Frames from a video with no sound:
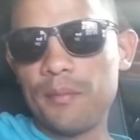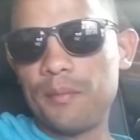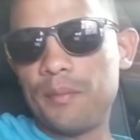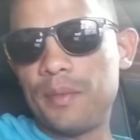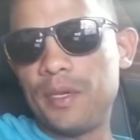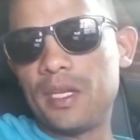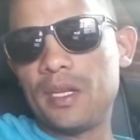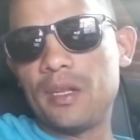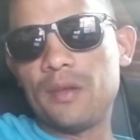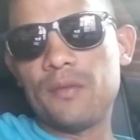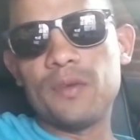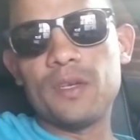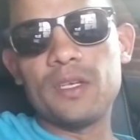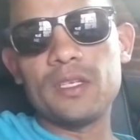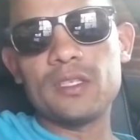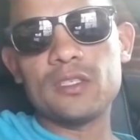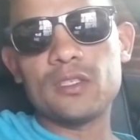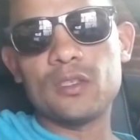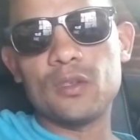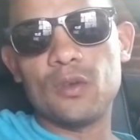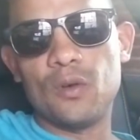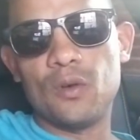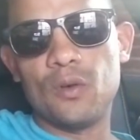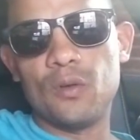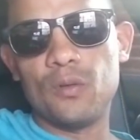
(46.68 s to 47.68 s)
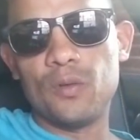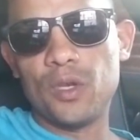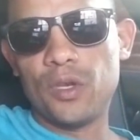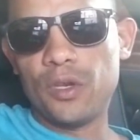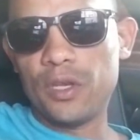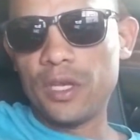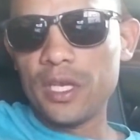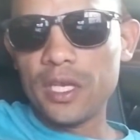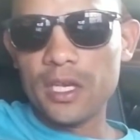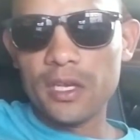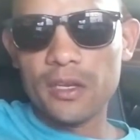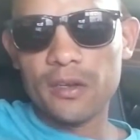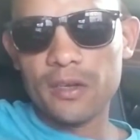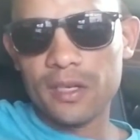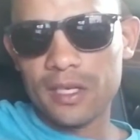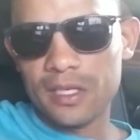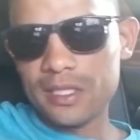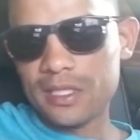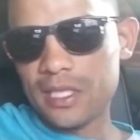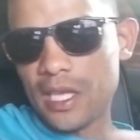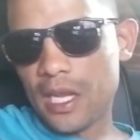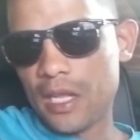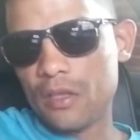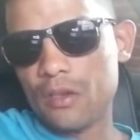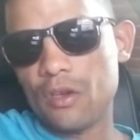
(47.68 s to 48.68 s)
bit of it. So we are here
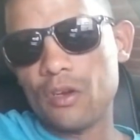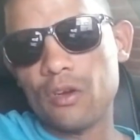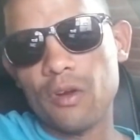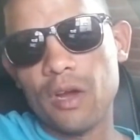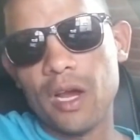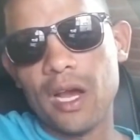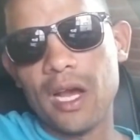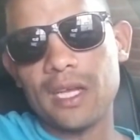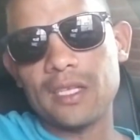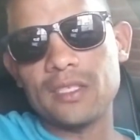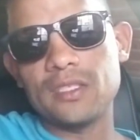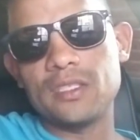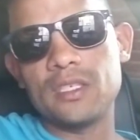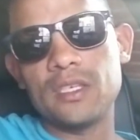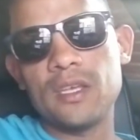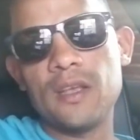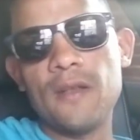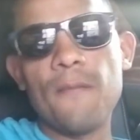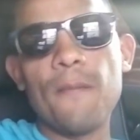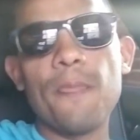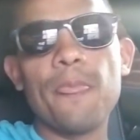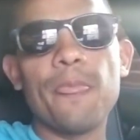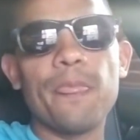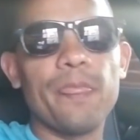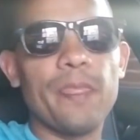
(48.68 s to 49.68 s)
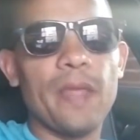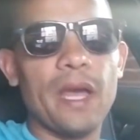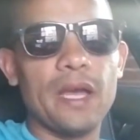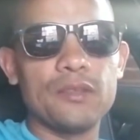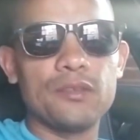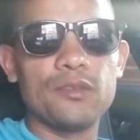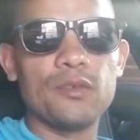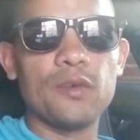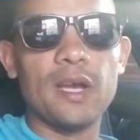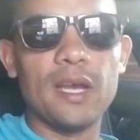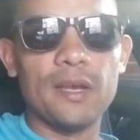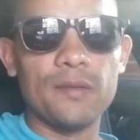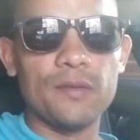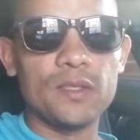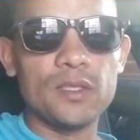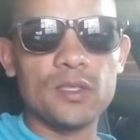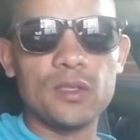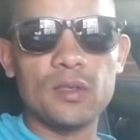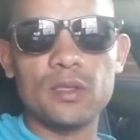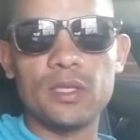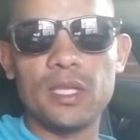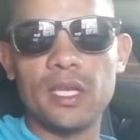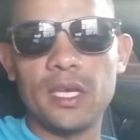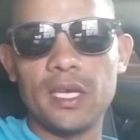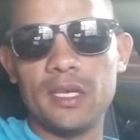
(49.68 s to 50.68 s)
inside the garage, not driving
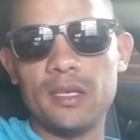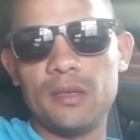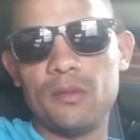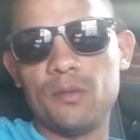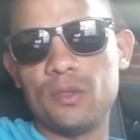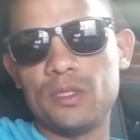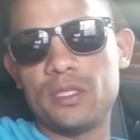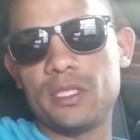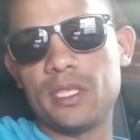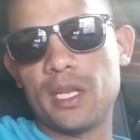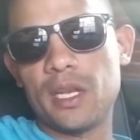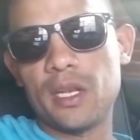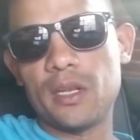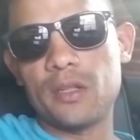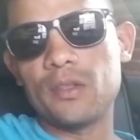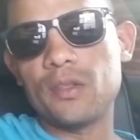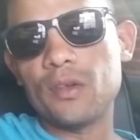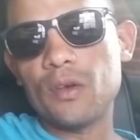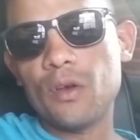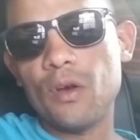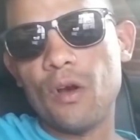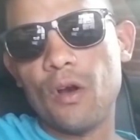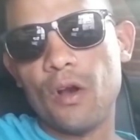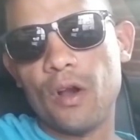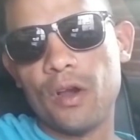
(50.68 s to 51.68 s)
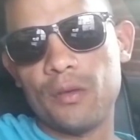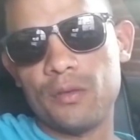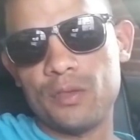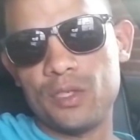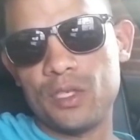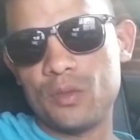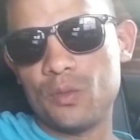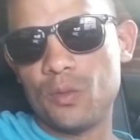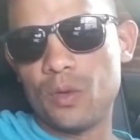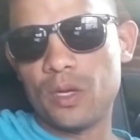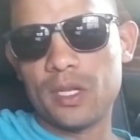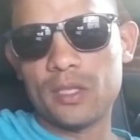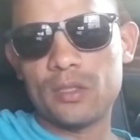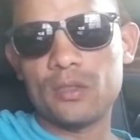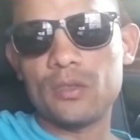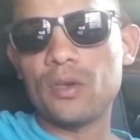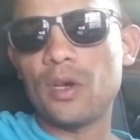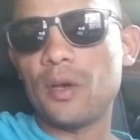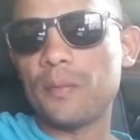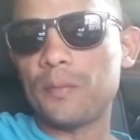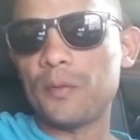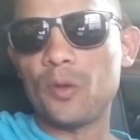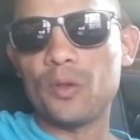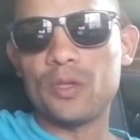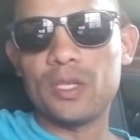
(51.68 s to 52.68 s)
today. We're sitting in the car. We just wanted to
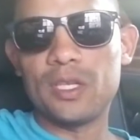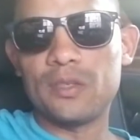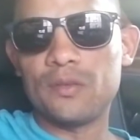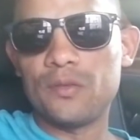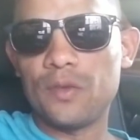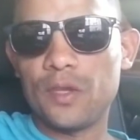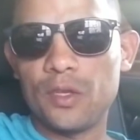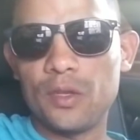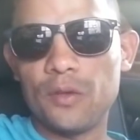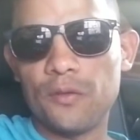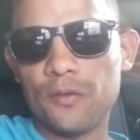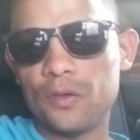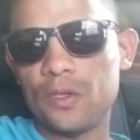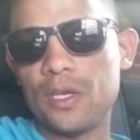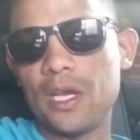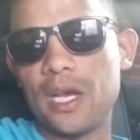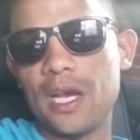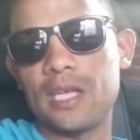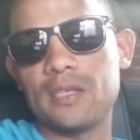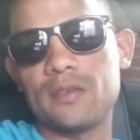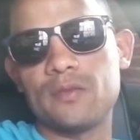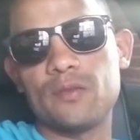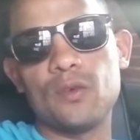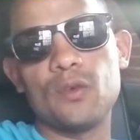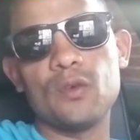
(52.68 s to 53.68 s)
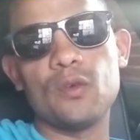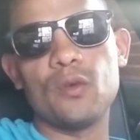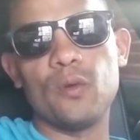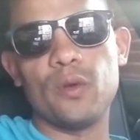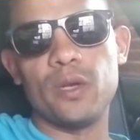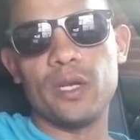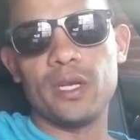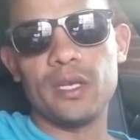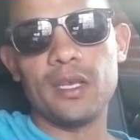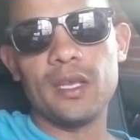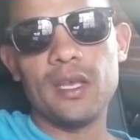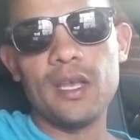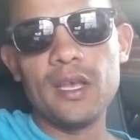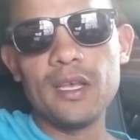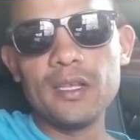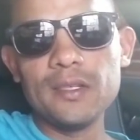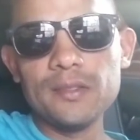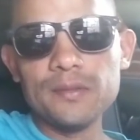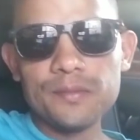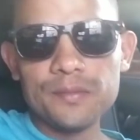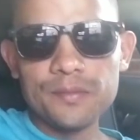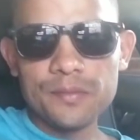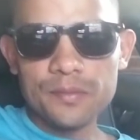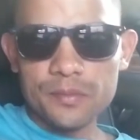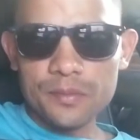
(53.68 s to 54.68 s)
upload this video for you guys real quick.
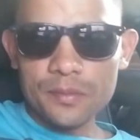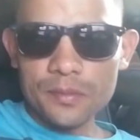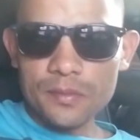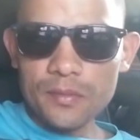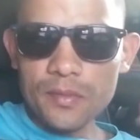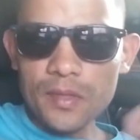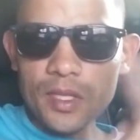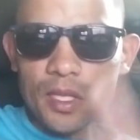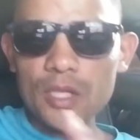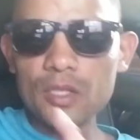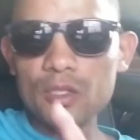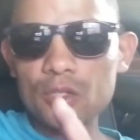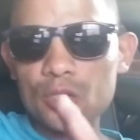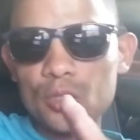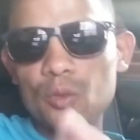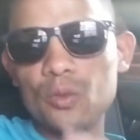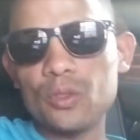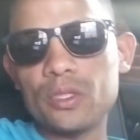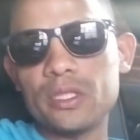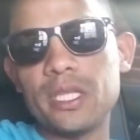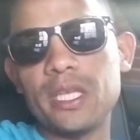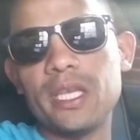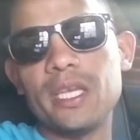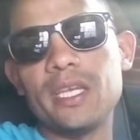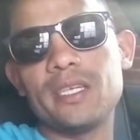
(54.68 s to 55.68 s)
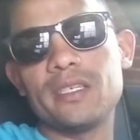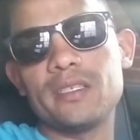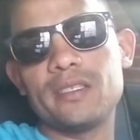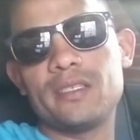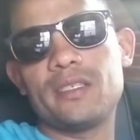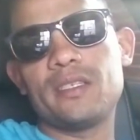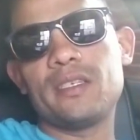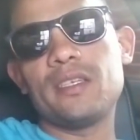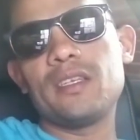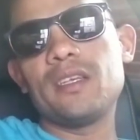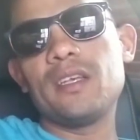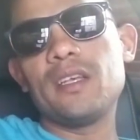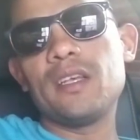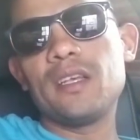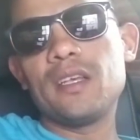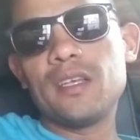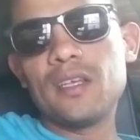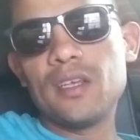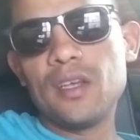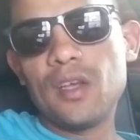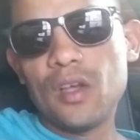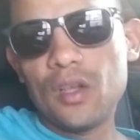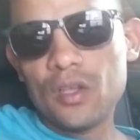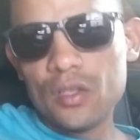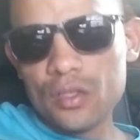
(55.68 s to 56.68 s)
Two things
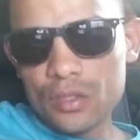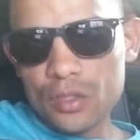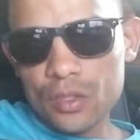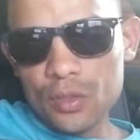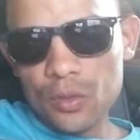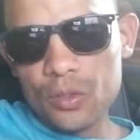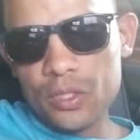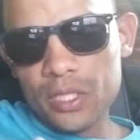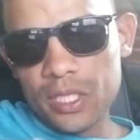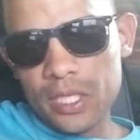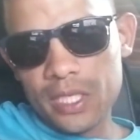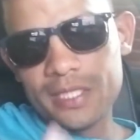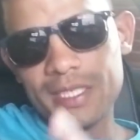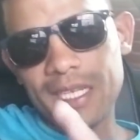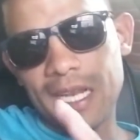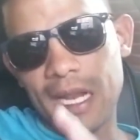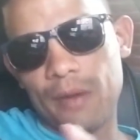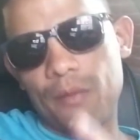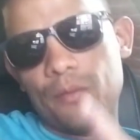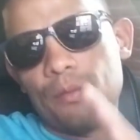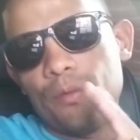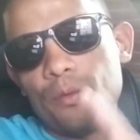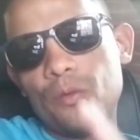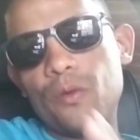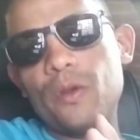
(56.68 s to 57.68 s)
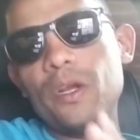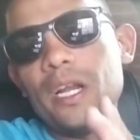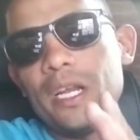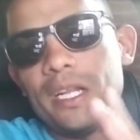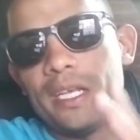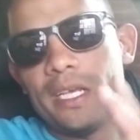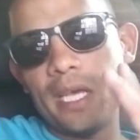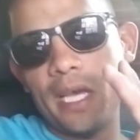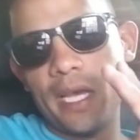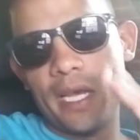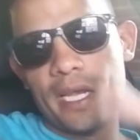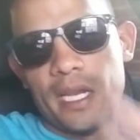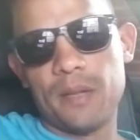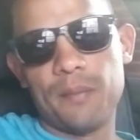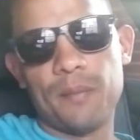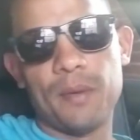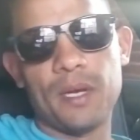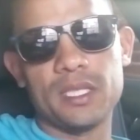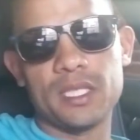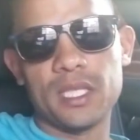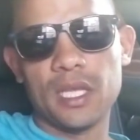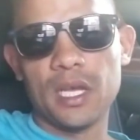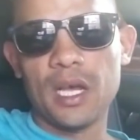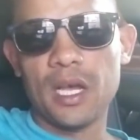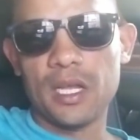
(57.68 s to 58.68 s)
that I really hate
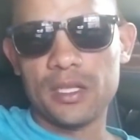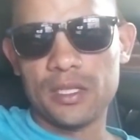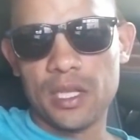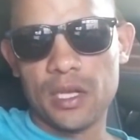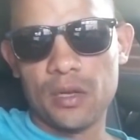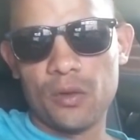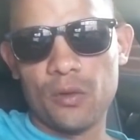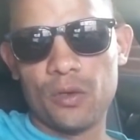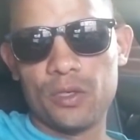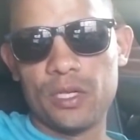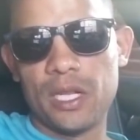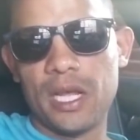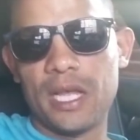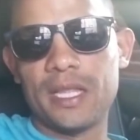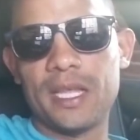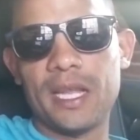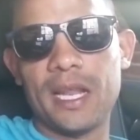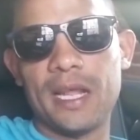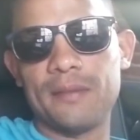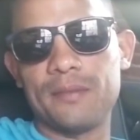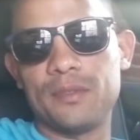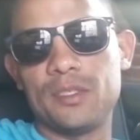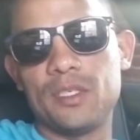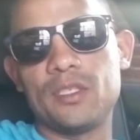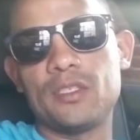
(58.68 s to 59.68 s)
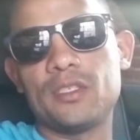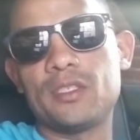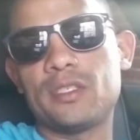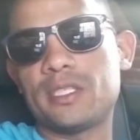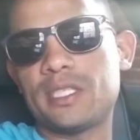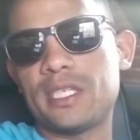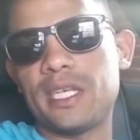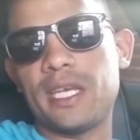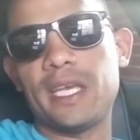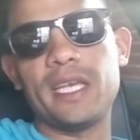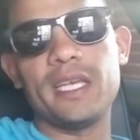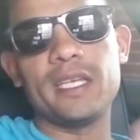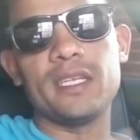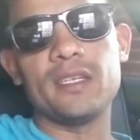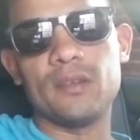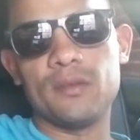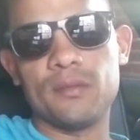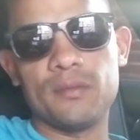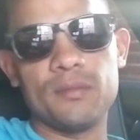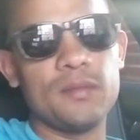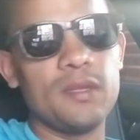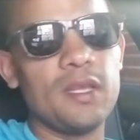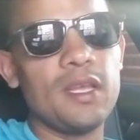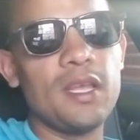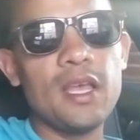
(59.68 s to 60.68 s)
about the Honda Accord. Now that I'm just saying
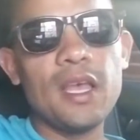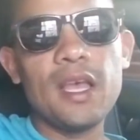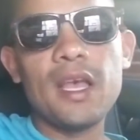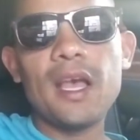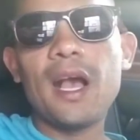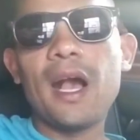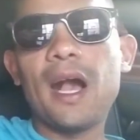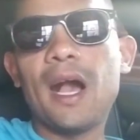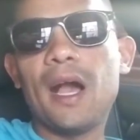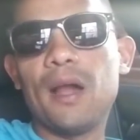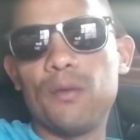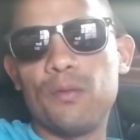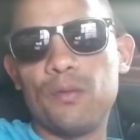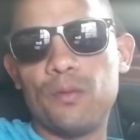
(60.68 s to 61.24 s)
them, I